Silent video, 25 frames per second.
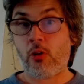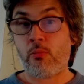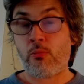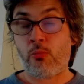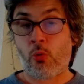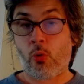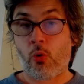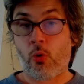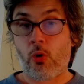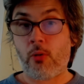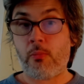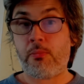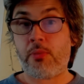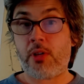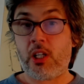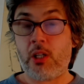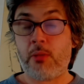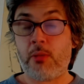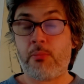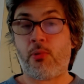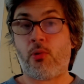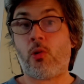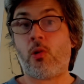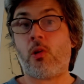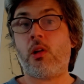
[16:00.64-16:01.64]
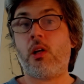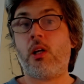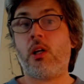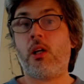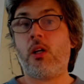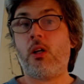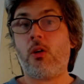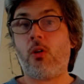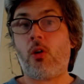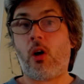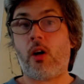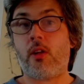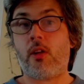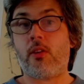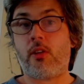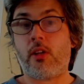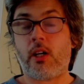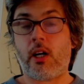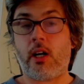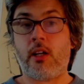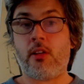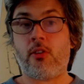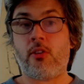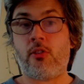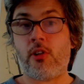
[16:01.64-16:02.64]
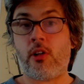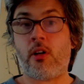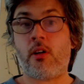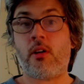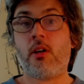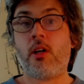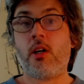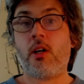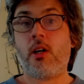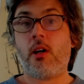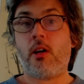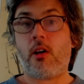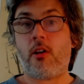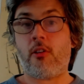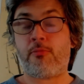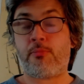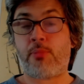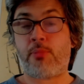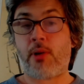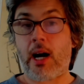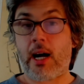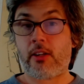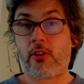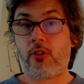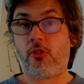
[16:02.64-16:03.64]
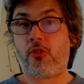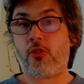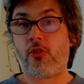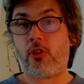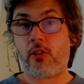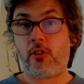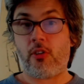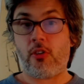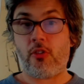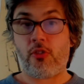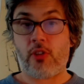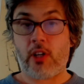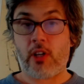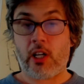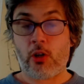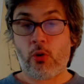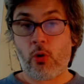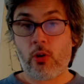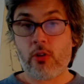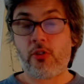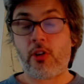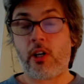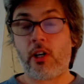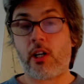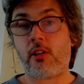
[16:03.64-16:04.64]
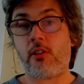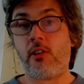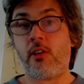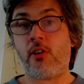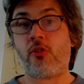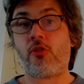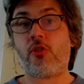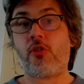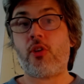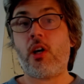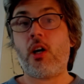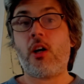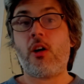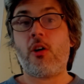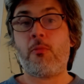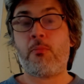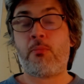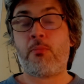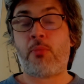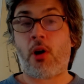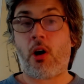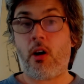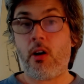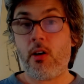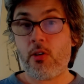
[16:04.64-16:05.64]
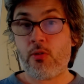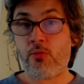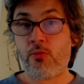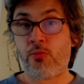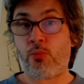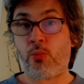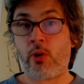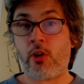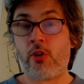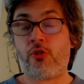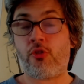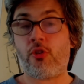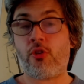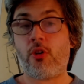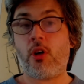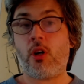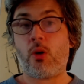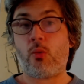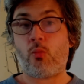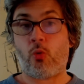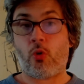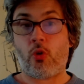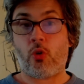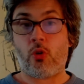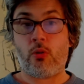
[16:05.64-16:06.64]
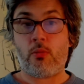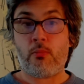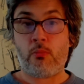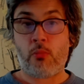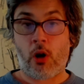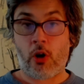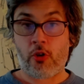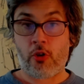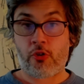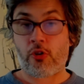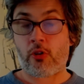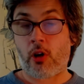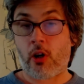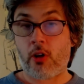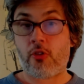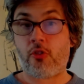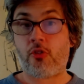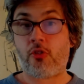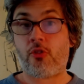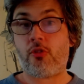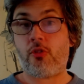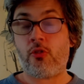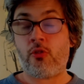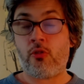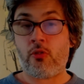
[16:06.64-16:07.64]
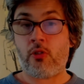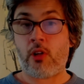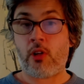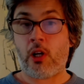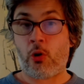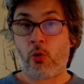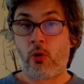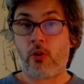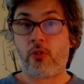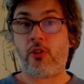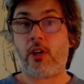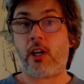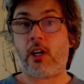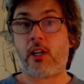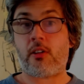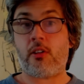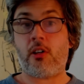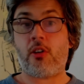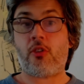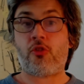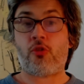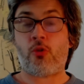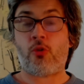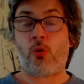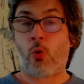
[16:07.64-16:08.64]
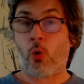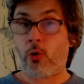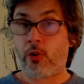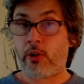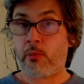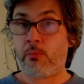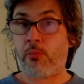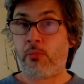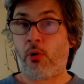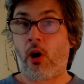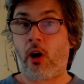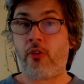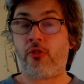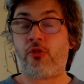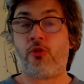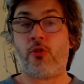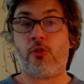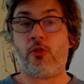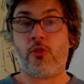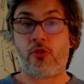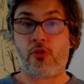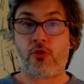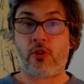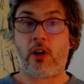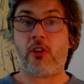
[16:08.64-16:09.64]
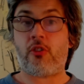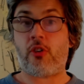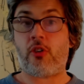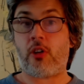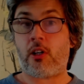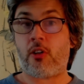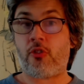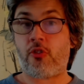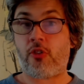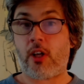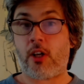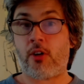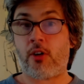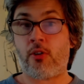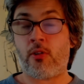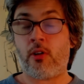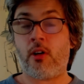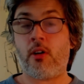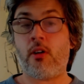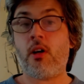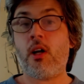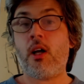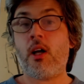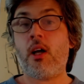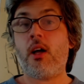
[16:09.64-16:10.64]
more people on the idea of practicing these Neigong techniques, part of which were martial arts Neigong techniques, so holding postures, stretching, etc.,